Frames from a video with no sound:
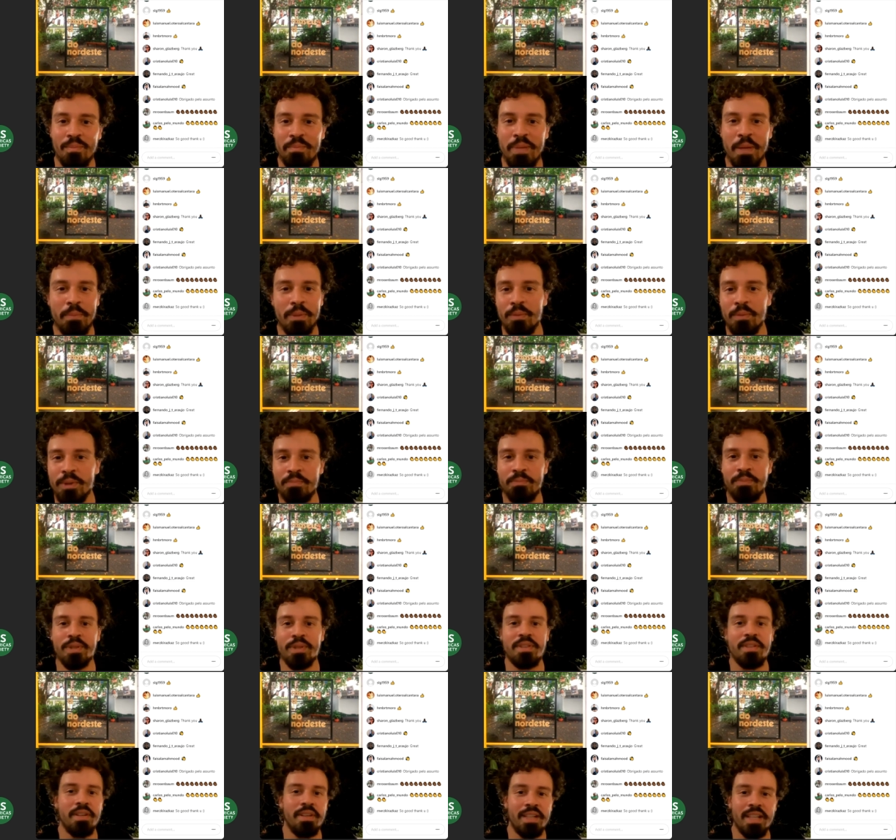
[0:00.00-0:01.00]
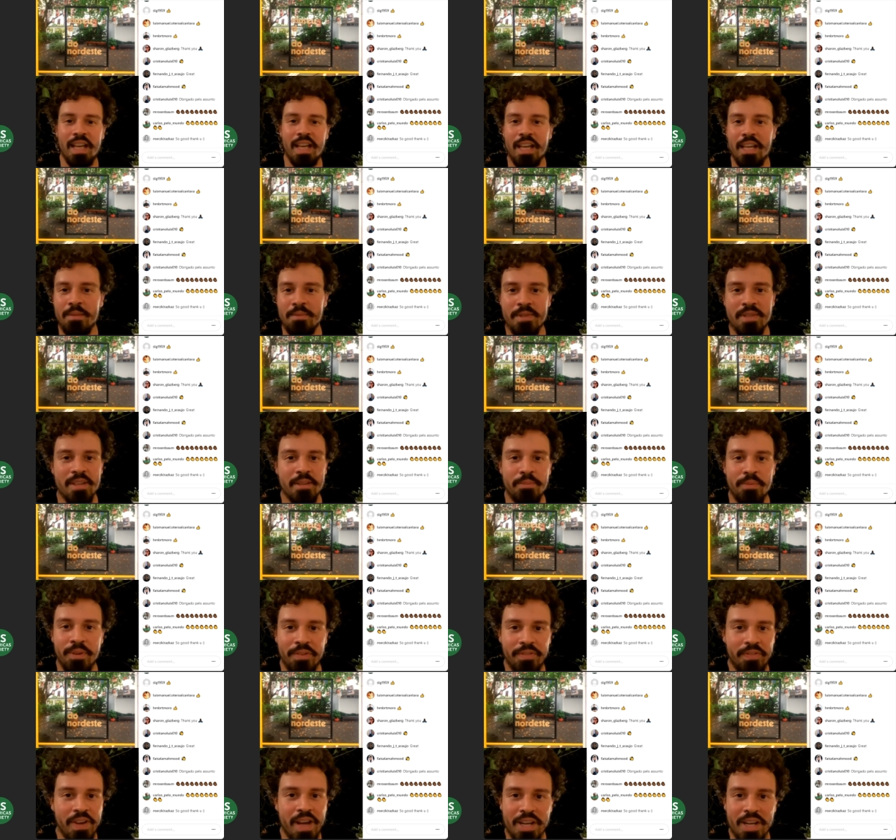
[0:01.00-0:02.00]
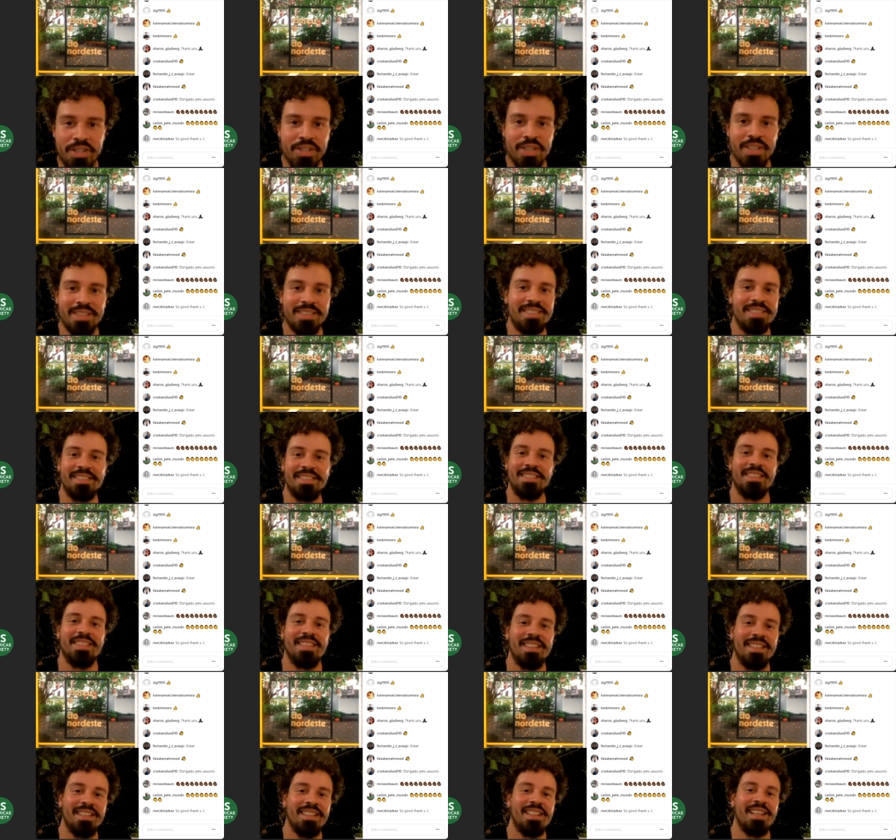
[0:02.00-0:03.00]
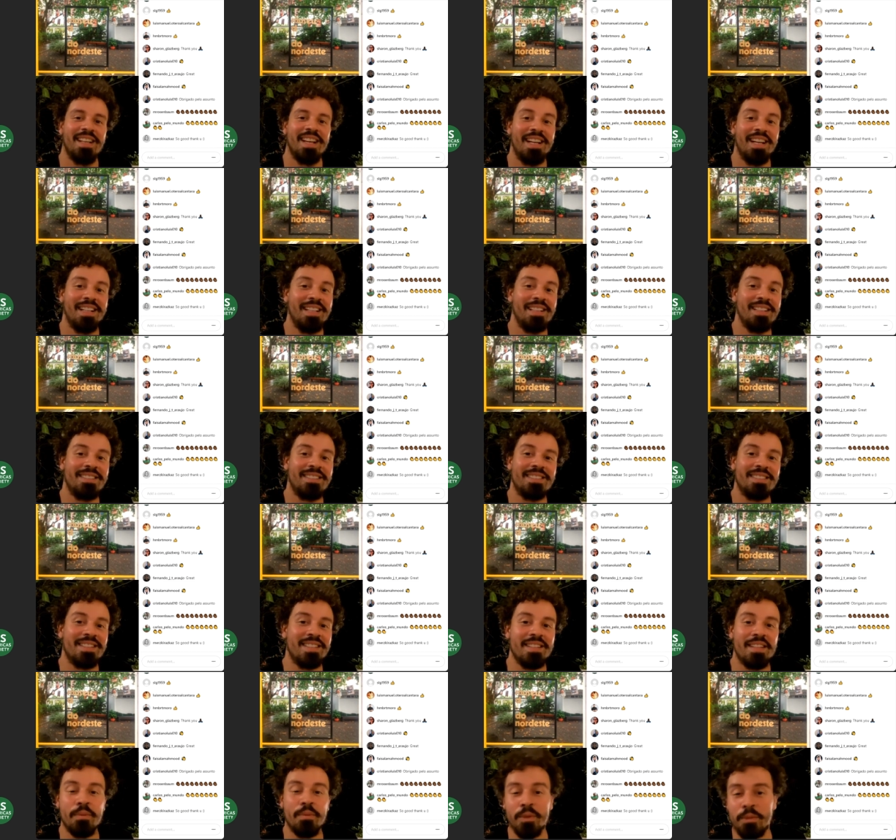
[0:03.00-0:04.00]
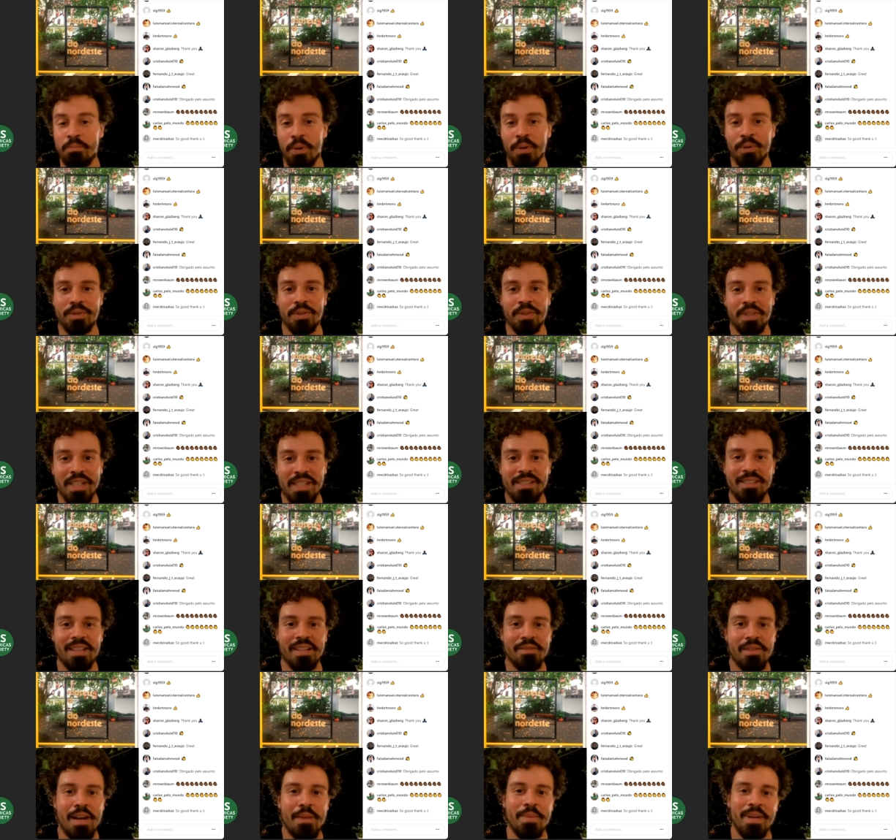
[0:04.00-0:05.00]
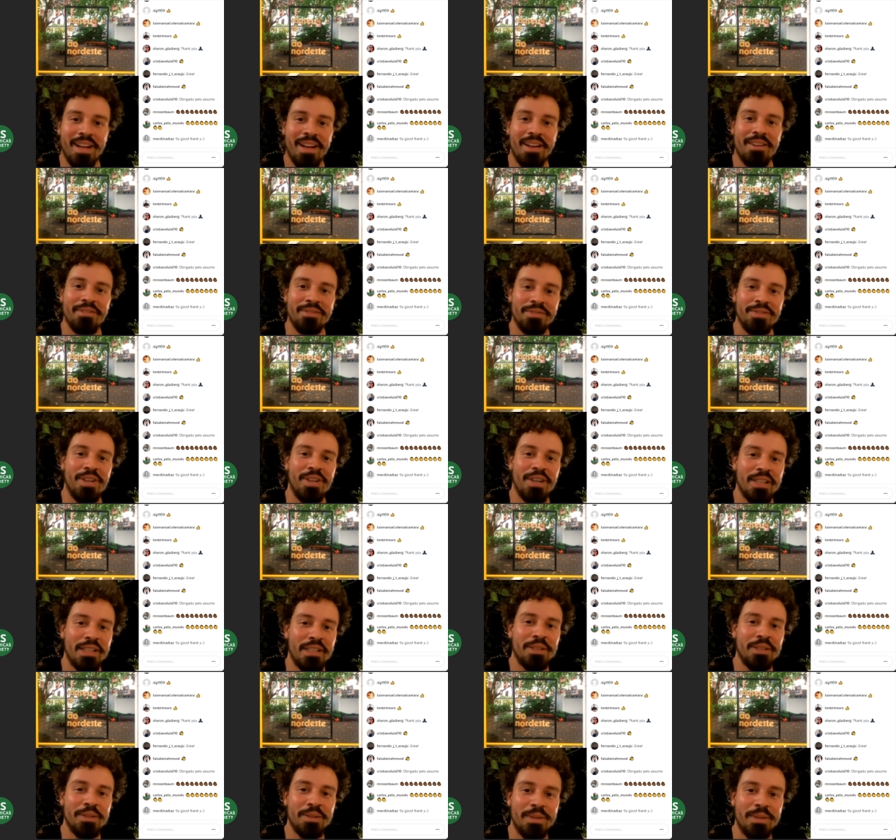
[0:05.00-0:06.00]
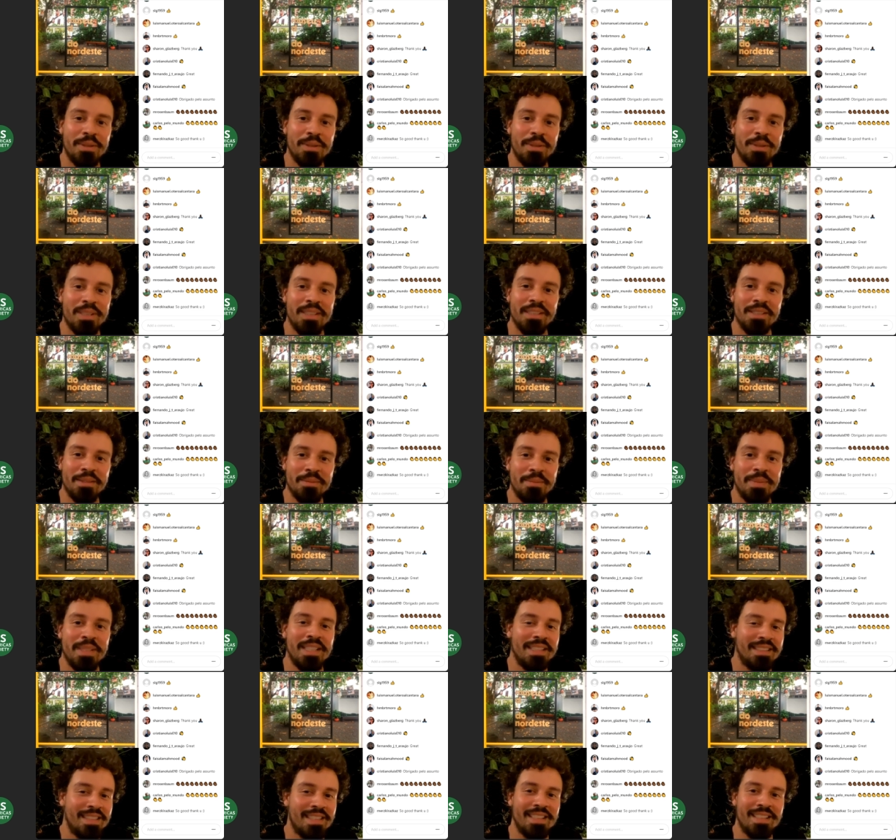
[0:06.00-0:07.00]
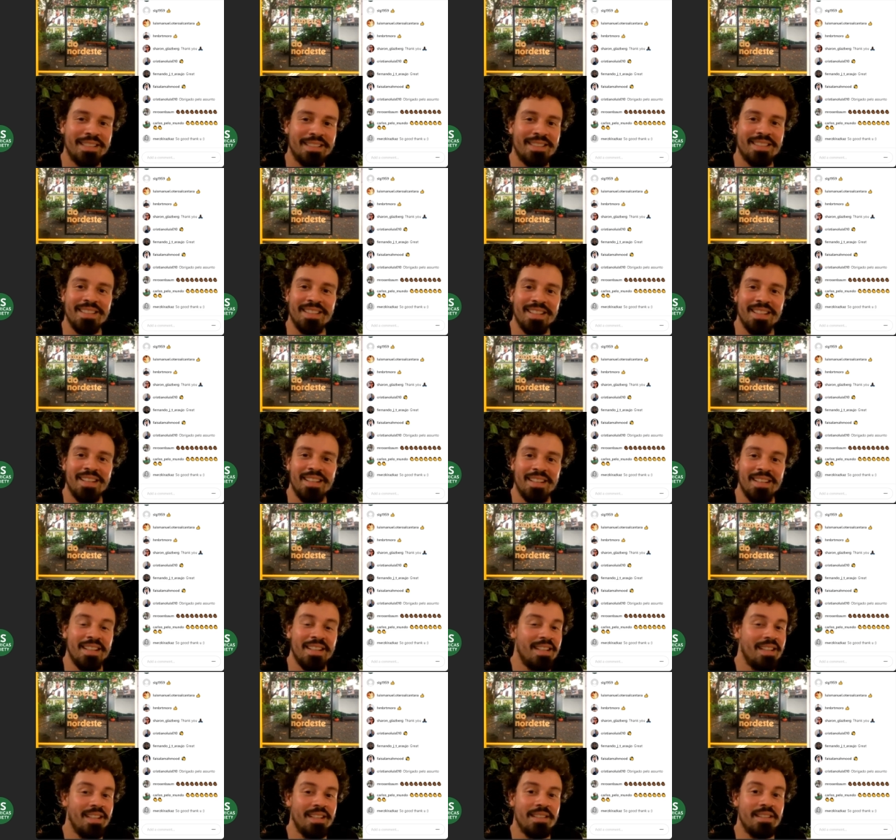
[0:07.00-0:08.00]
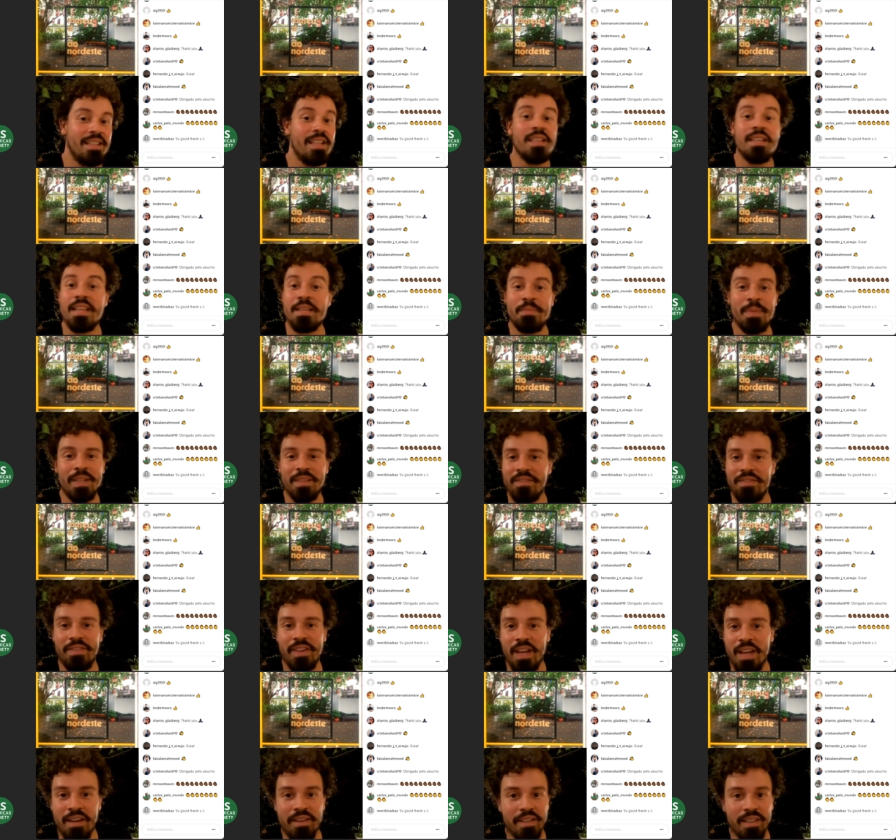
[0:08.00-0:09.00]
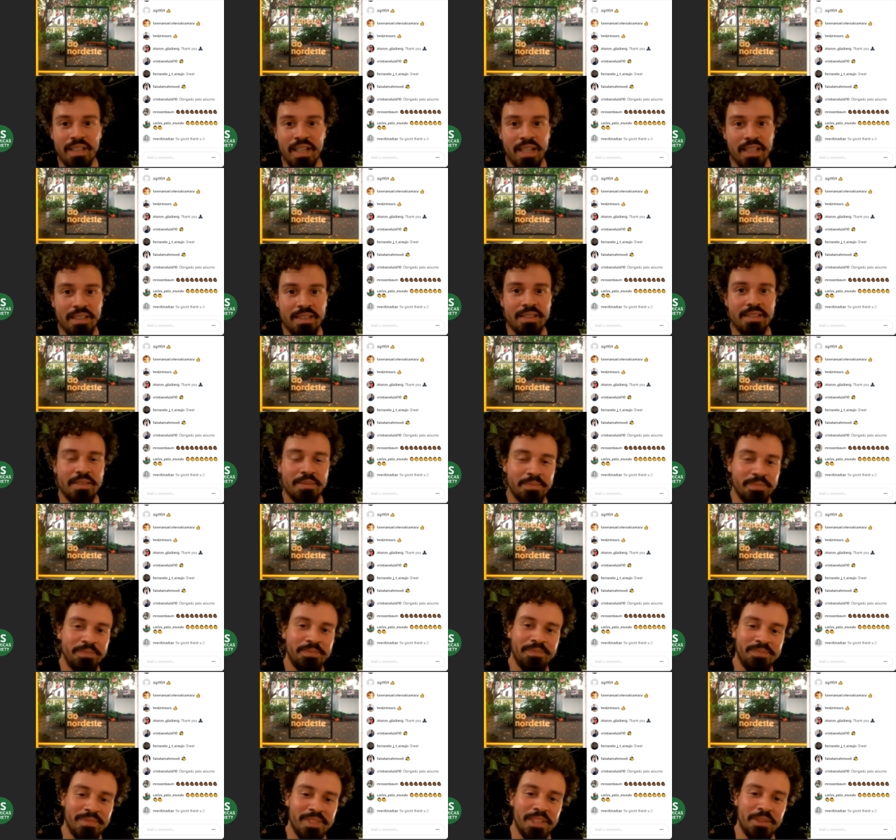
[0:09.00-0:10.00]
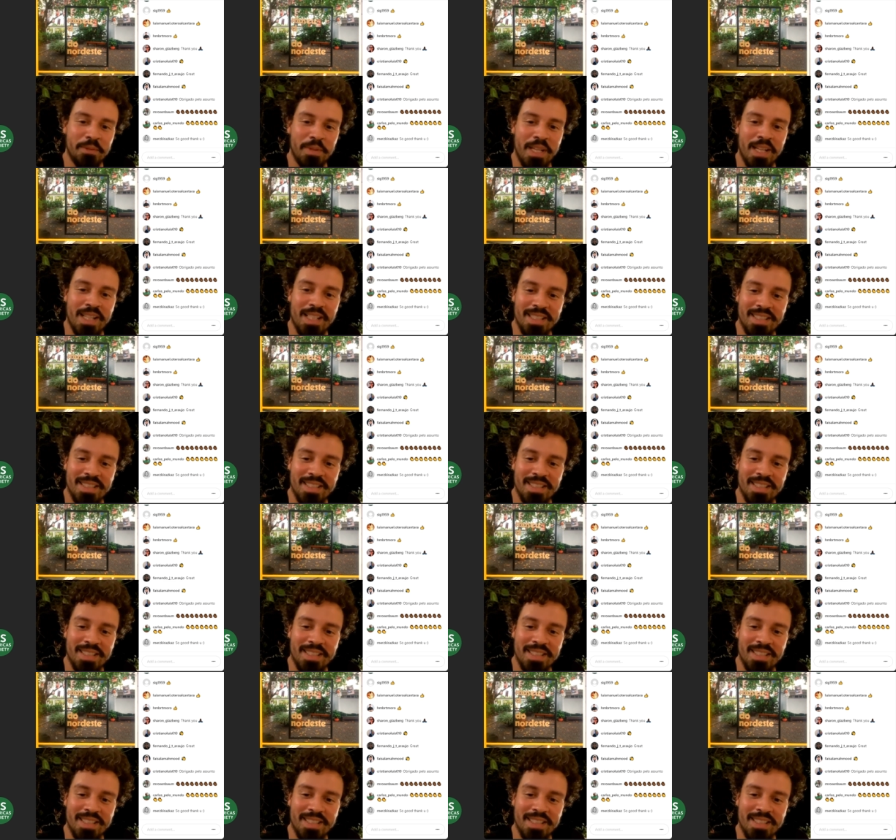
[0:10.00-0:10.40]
people would put their names, their profession, mm-hmm. and they would post on Instagram, and I could follow a little bit. And this has been very nice. As well.